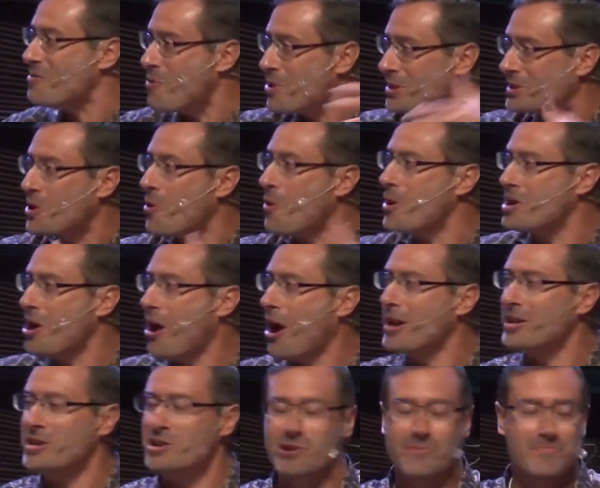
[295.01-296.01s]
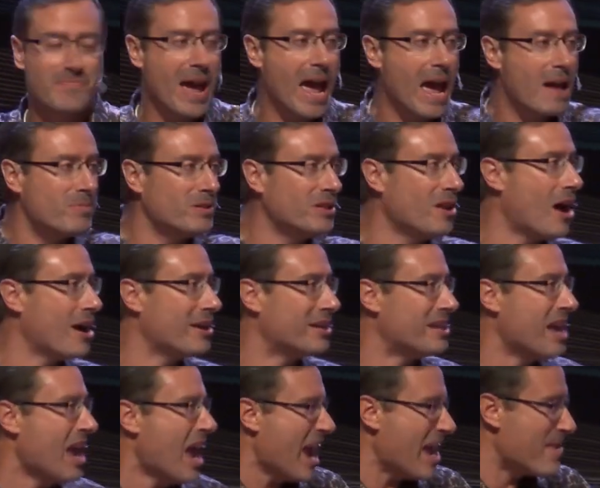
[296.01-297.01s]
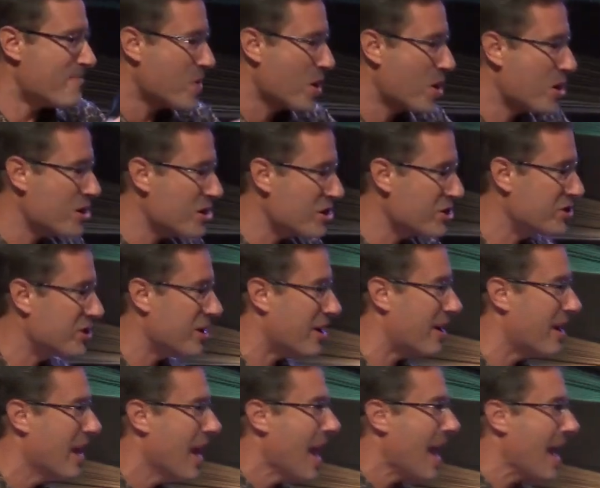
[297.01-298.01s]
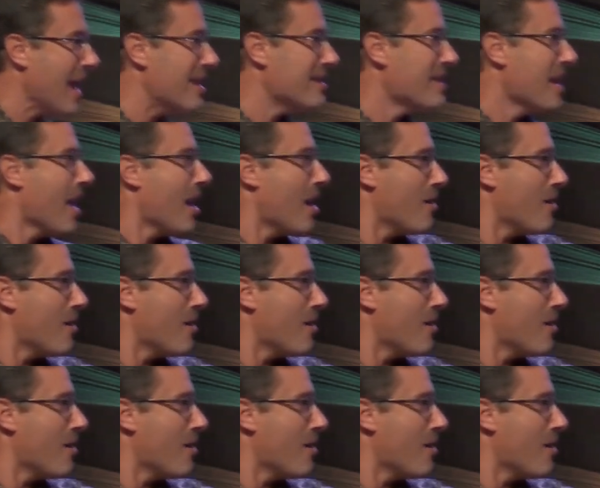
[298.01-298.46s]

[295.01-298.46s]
what's going on here in Babylon and Persia and